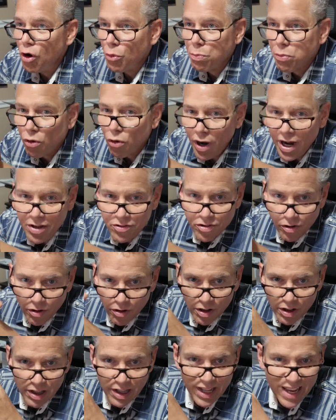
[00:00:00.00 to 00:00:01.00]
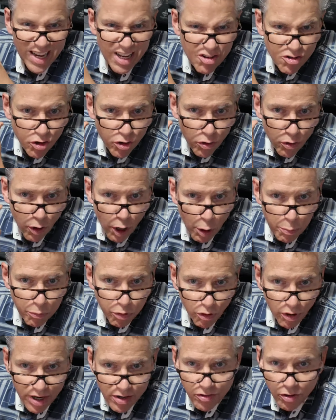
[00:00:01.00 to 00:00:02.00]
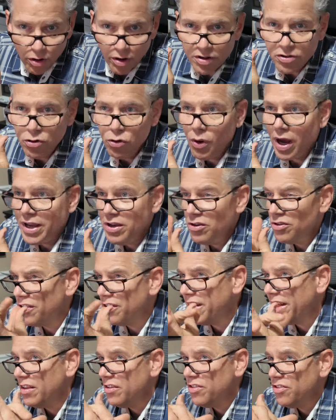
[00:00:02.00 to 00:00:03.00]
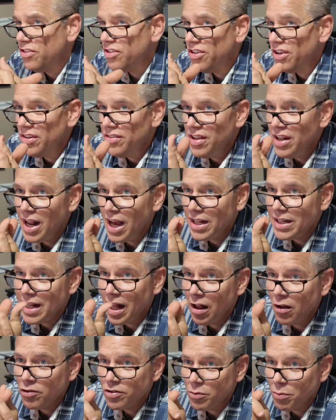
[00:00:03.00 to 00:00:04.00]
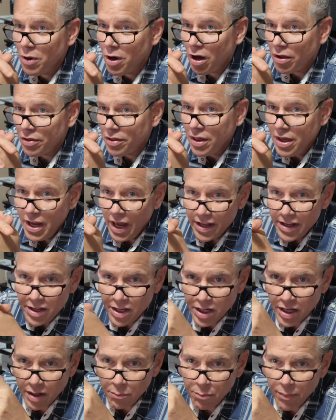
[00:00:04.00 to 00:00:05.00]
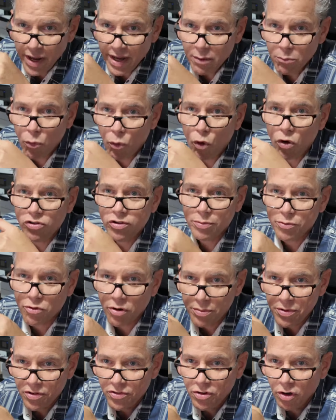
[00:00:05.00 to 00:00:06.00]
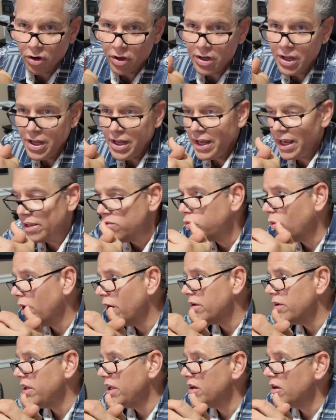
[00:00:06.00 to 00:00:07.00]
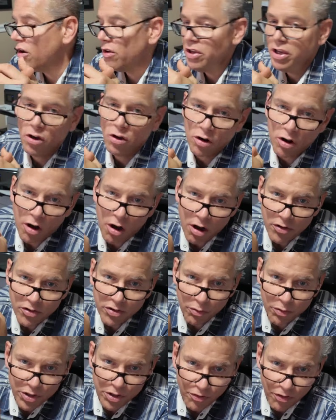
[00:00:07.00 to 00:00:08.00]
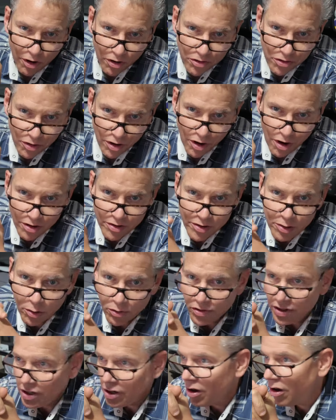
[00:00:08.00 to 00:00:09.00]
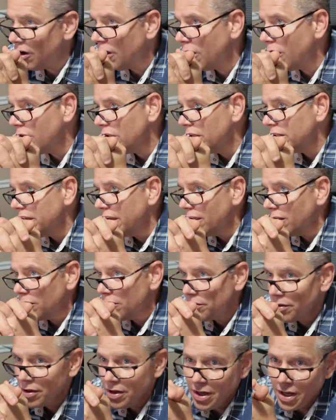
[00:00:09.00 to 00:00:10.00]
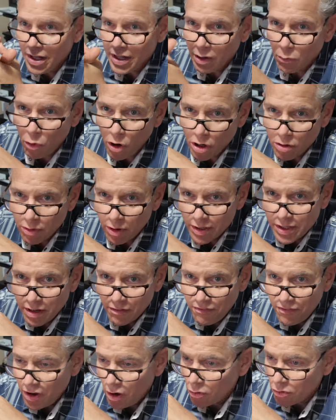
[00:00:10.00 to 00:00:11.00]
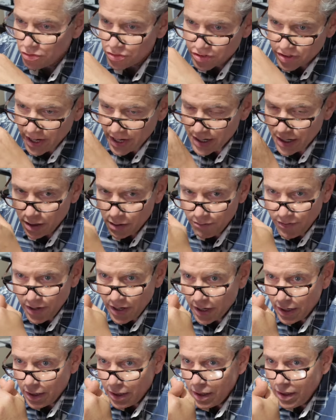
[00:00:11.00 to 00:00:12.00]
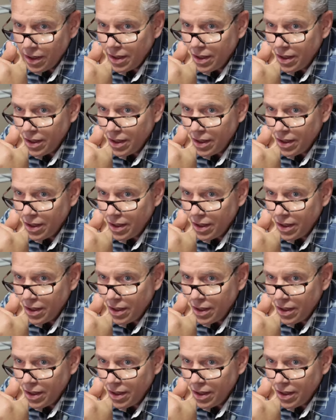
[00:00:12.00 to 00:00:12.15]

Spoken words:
Appraiser is who I use. I think it's $69 a month, and you can make more subscriptions to it. It's where, you know, you go to auction. When you first go to auction, you'll see all the dealers. They're walking around with their phones scanning a VIN.